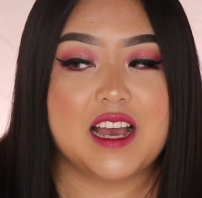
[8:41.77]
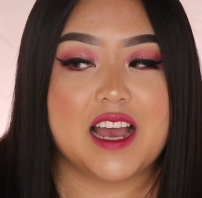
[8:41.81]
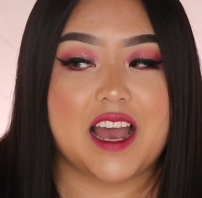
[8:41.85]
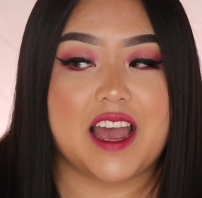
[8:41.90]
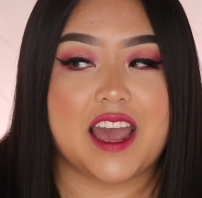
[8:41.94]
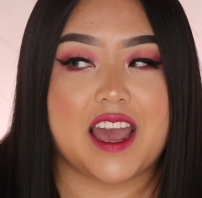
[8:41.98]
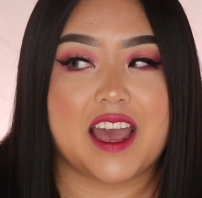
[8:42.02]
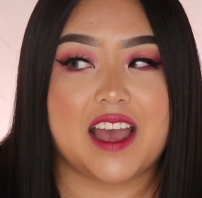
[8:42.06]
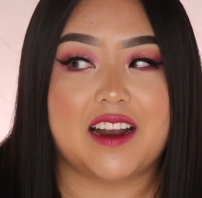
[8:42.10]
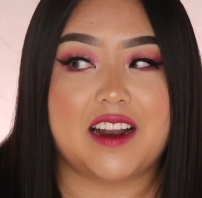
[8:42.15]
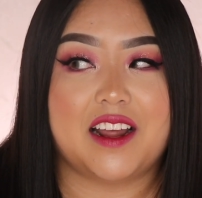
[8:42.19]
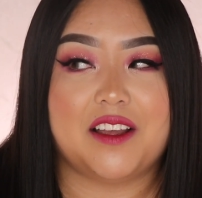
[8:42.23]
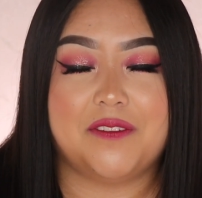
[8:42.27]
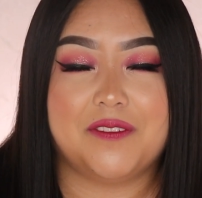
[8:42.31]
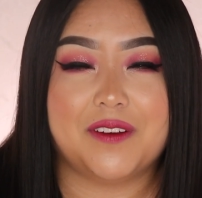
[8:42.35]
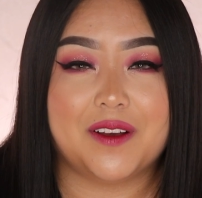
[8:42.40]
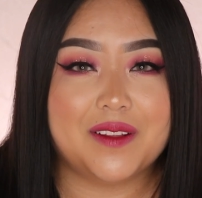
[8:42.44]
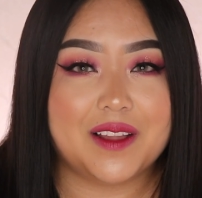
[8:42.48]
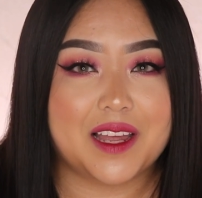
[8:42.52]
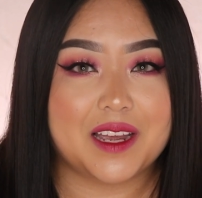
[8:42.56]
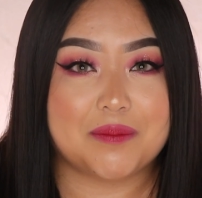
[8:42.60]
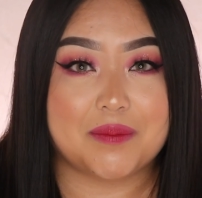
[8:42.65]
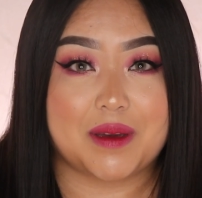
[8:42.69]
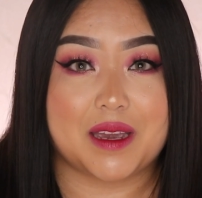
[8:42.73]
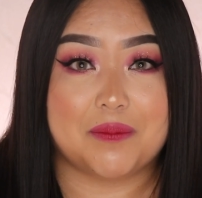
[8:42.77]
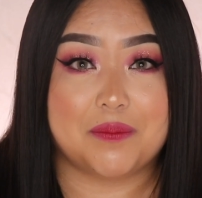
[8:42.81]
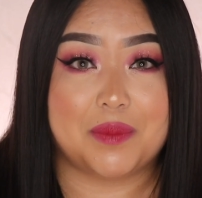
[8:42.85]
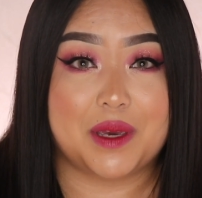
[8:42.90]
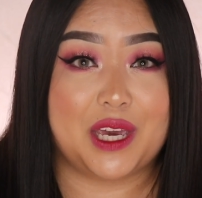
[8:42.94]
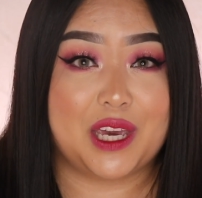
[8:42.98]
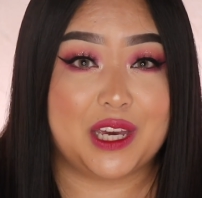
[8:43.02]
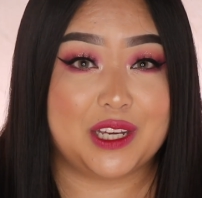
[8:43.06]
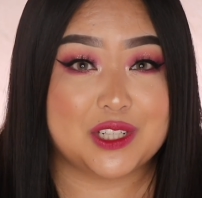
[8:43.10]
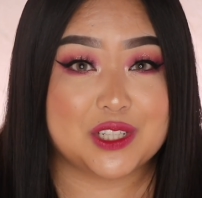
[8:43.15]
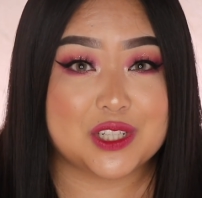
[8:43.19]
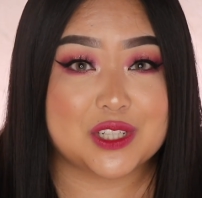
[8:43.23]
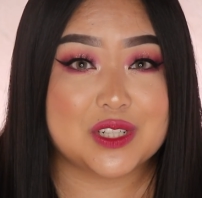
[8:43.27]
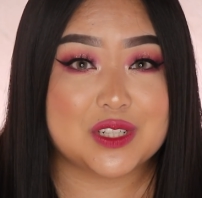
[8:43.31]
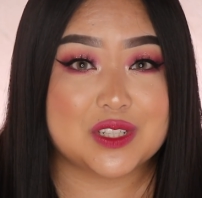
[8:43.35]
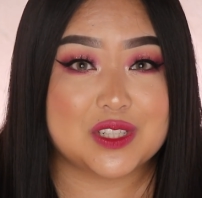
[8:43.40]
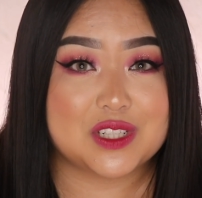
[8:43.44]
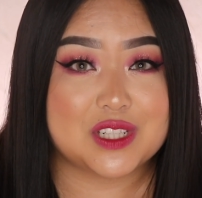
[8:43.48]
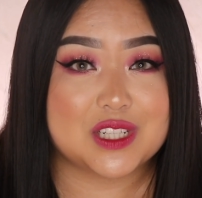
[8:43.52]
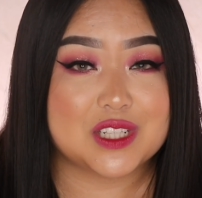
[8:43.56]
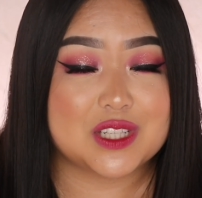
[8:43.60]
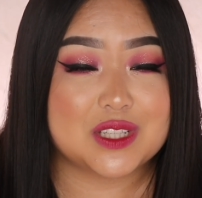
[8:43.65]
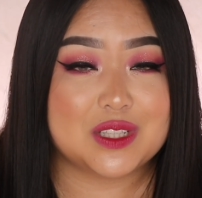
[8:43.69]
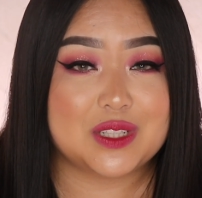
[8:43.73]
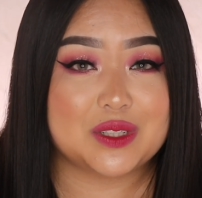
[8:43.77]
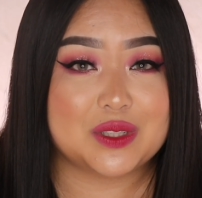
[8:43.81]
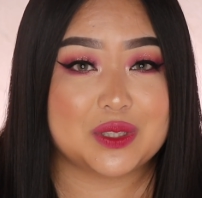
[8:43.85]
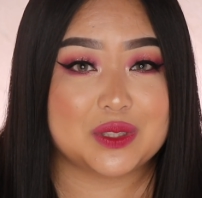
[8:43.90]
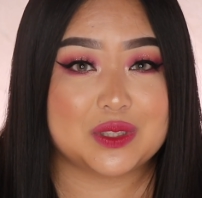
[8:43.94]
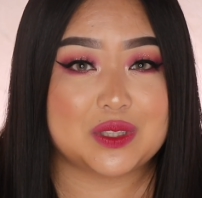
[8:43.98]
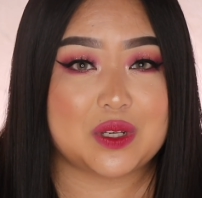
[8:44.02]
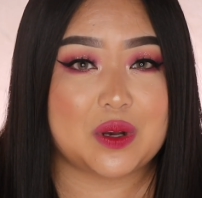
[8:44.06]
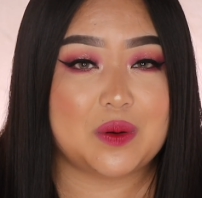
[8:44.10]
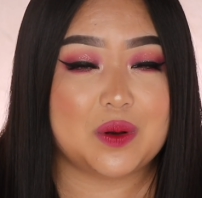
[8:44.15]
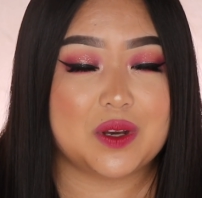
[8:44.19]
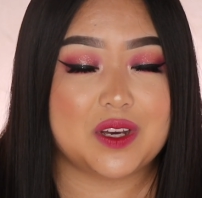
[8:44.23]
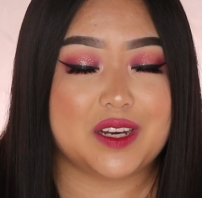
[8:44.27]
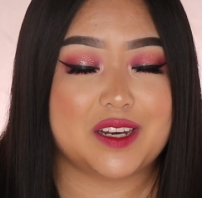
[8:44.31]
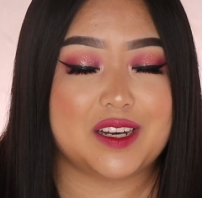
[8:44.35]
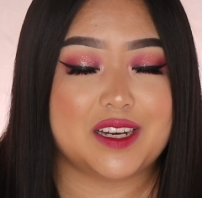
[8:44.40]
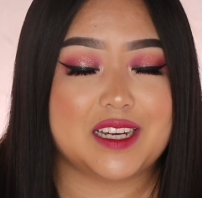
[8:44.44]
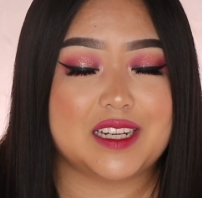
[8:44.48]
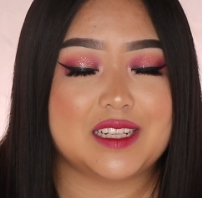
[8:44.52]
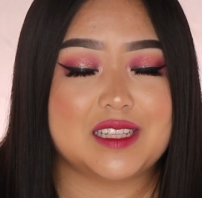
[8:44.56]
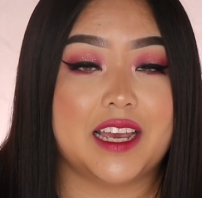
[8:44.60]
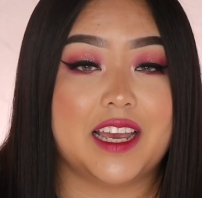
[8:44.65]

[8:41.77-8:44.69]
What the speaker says: And I felt like my pictures just looked so good.